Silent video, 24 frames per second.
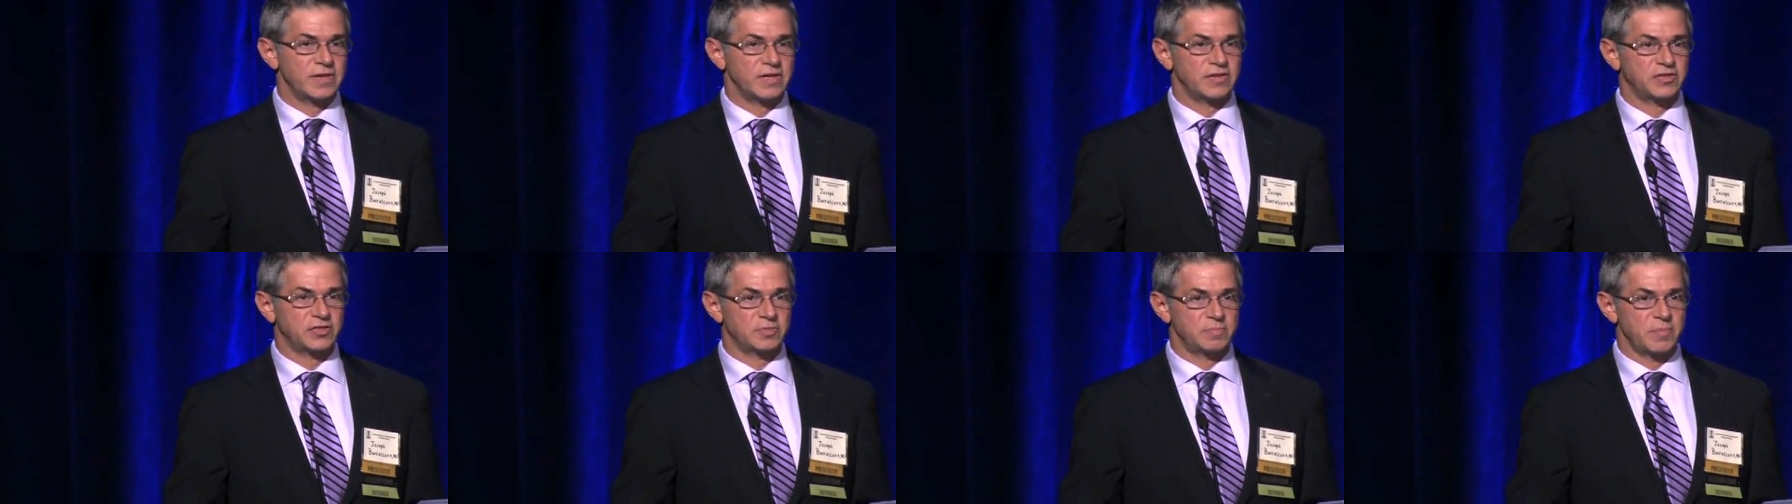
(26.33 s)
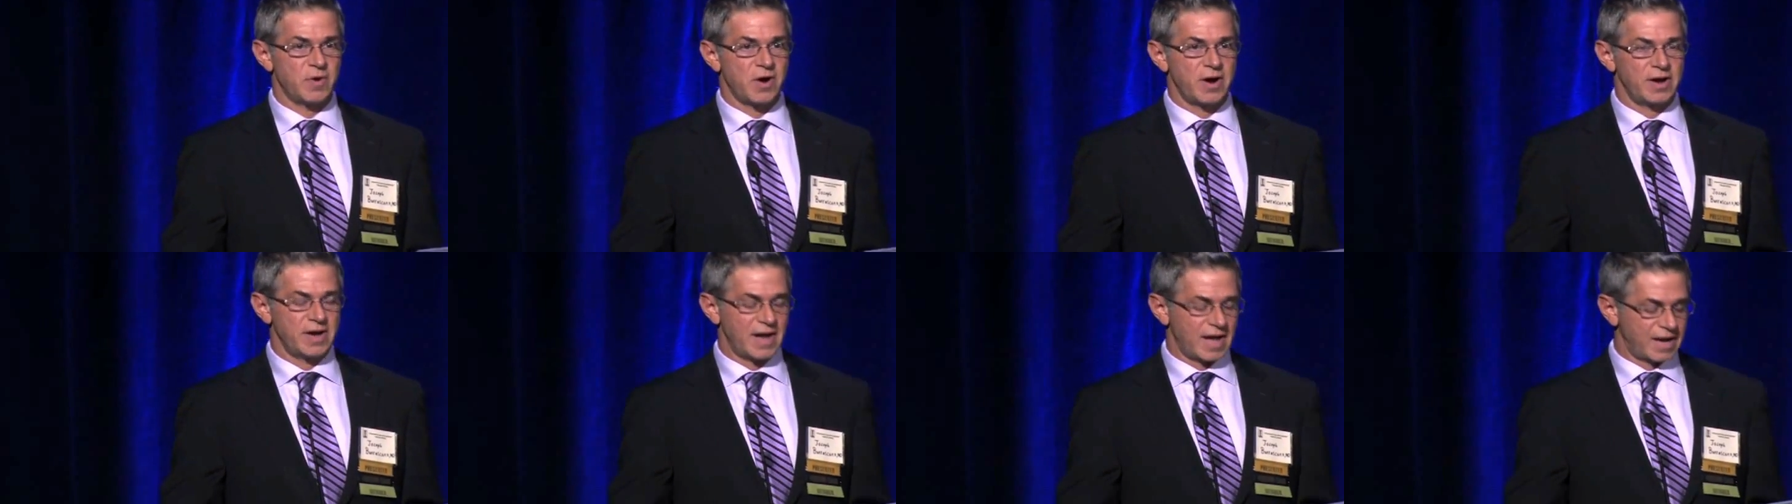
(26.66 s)
really
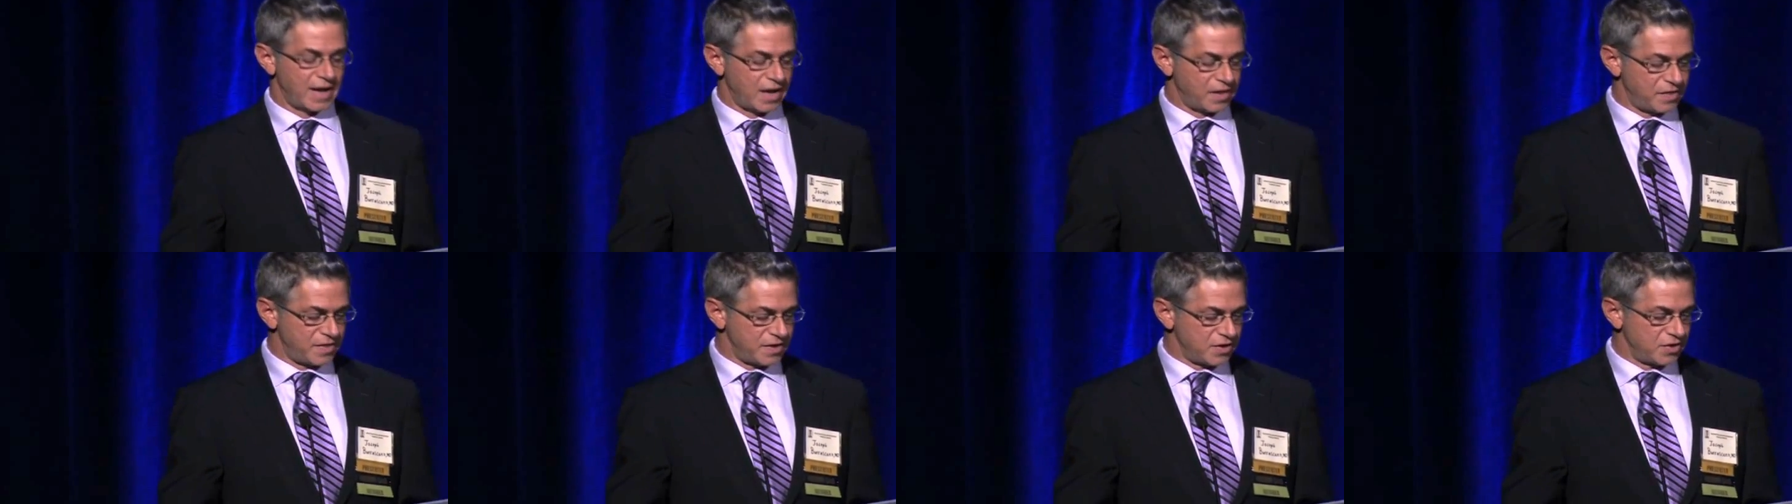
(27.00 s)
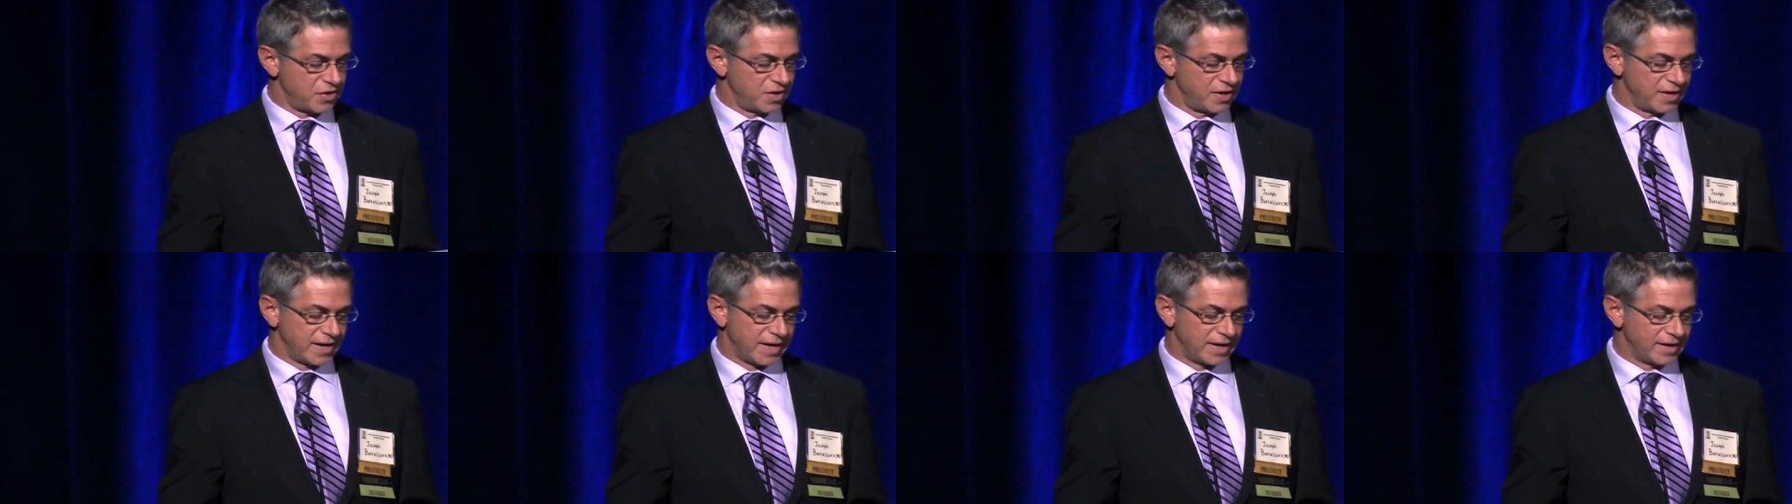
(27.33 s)
smart, and I think
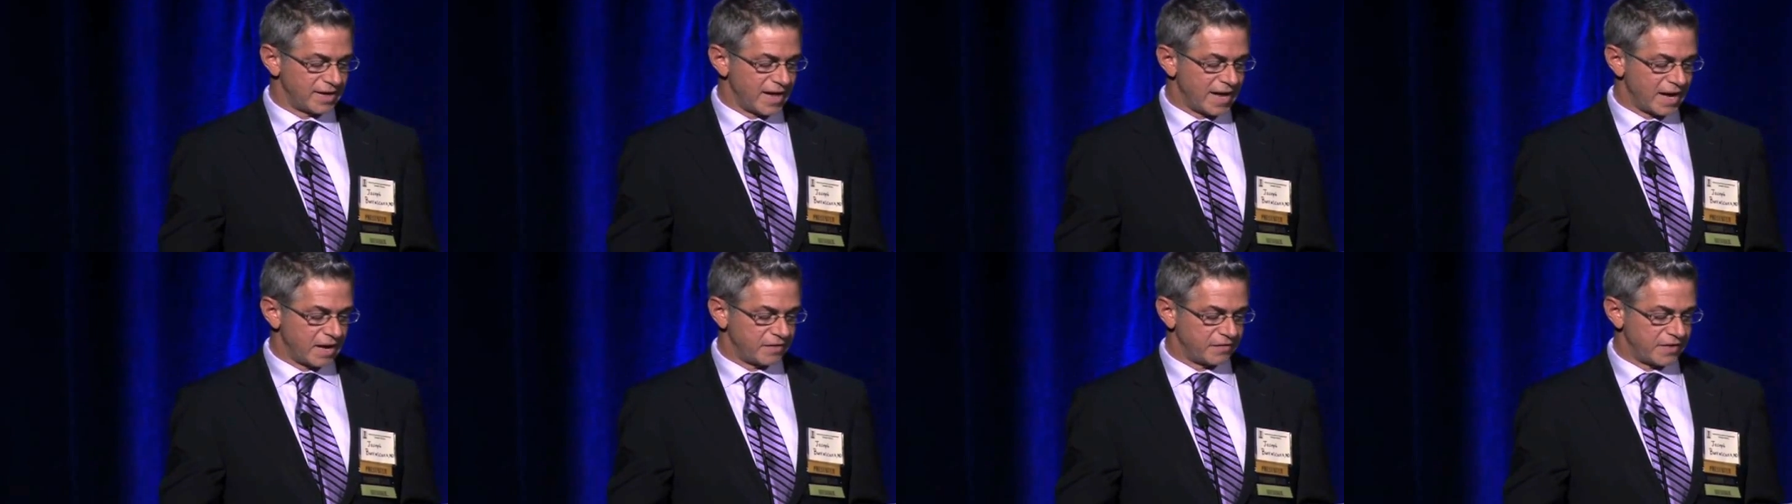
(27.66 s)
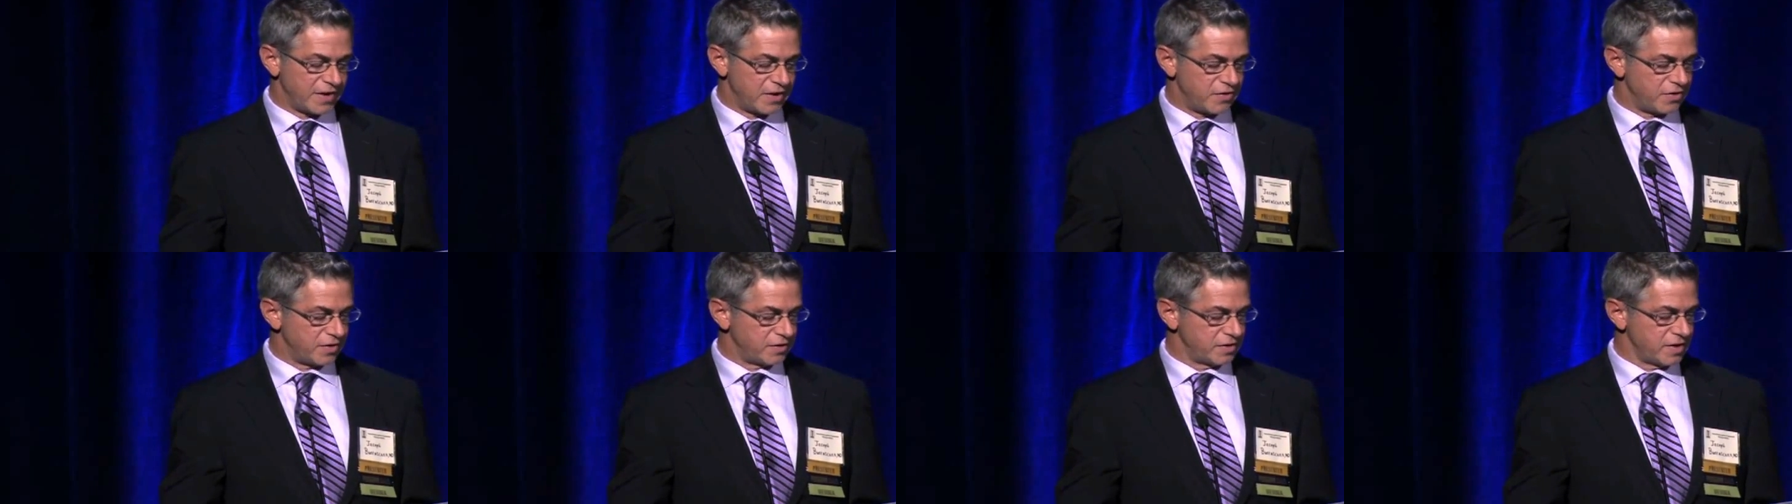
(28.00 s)
you're going to get a lot of
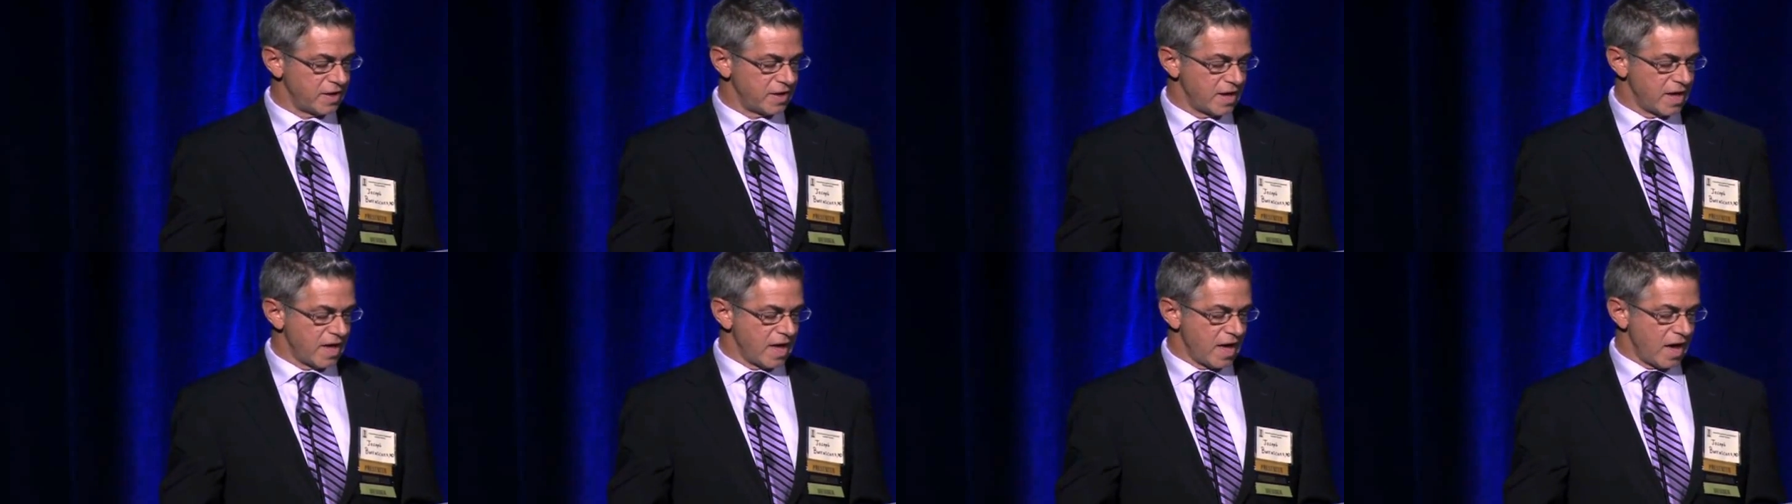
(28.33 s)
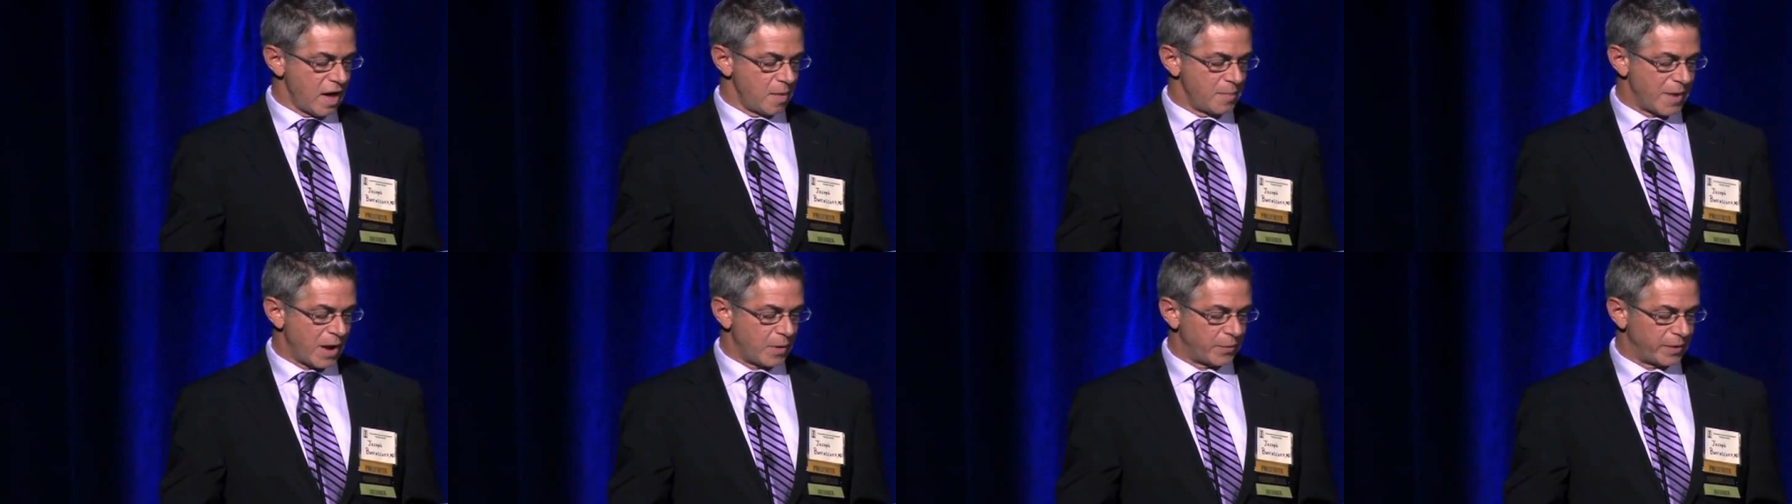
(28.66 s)
hearing
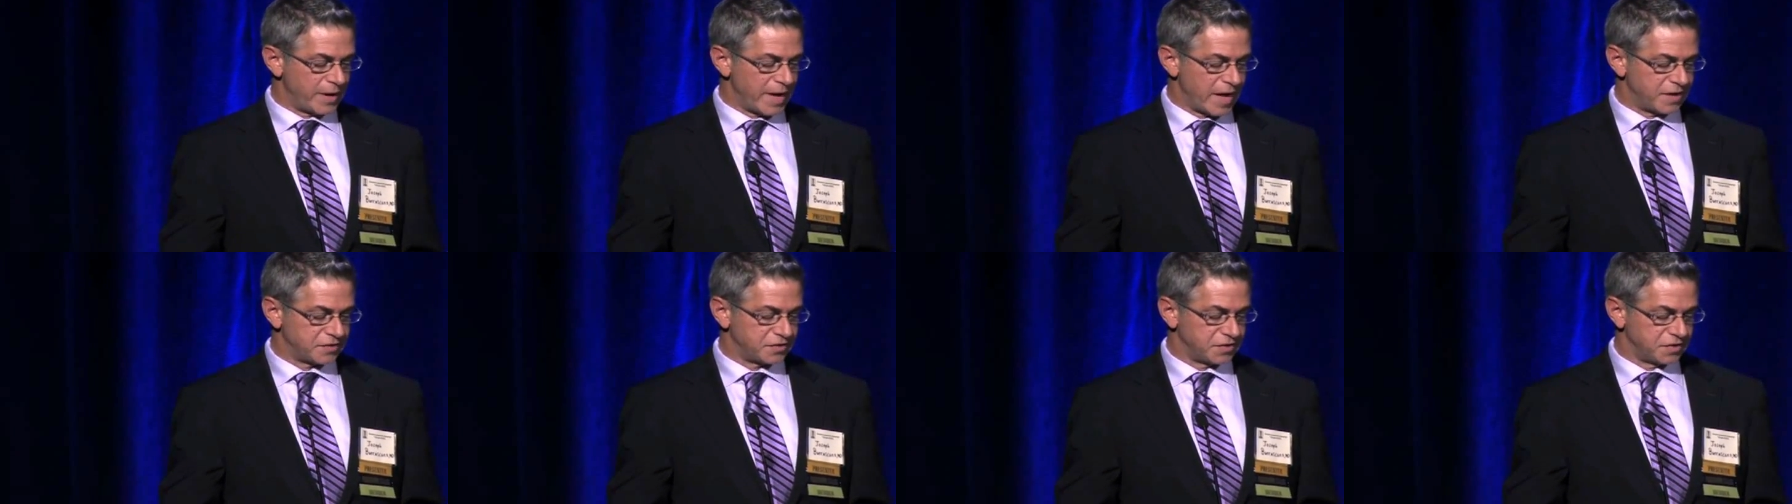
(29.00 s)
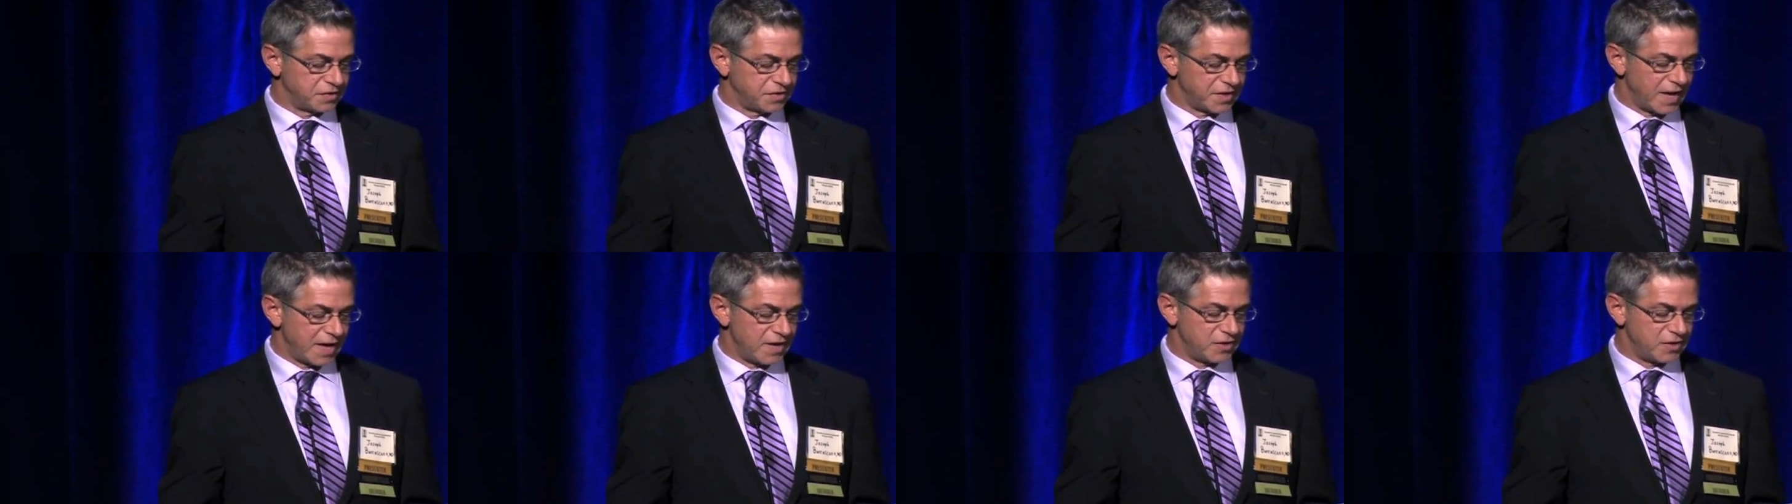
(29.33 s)
about what he has to say.